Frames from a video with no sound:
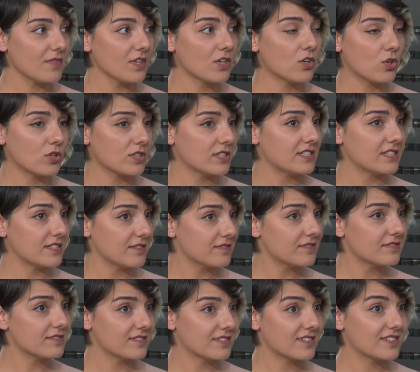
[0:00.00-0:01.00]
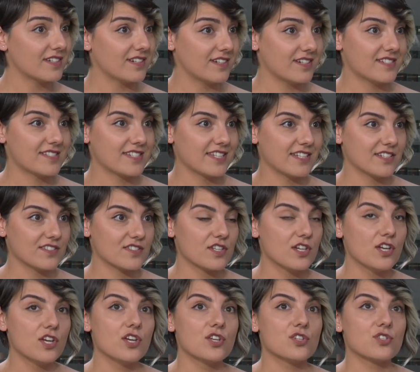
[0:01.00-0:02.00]
cognitive uh, skills.
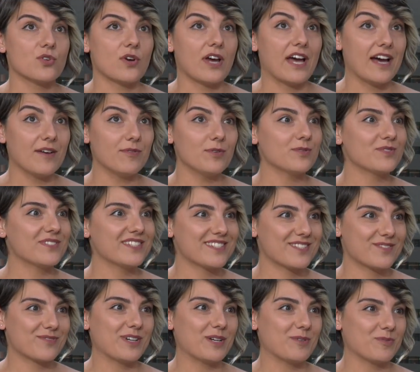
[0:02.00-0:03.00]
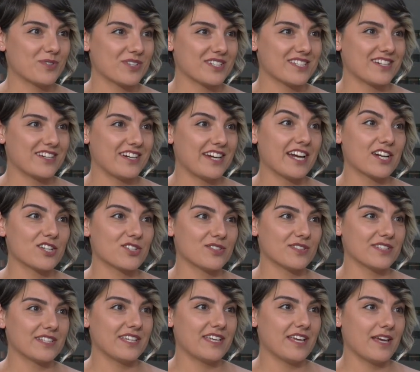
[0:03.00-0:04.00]
So half of these frameworks are
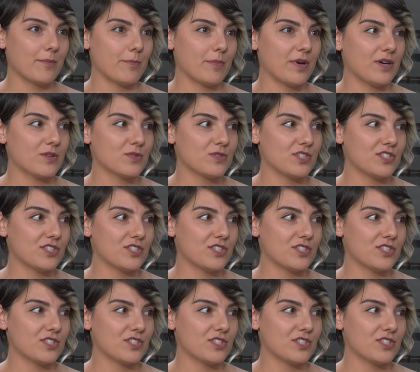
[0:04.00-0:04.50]
actually about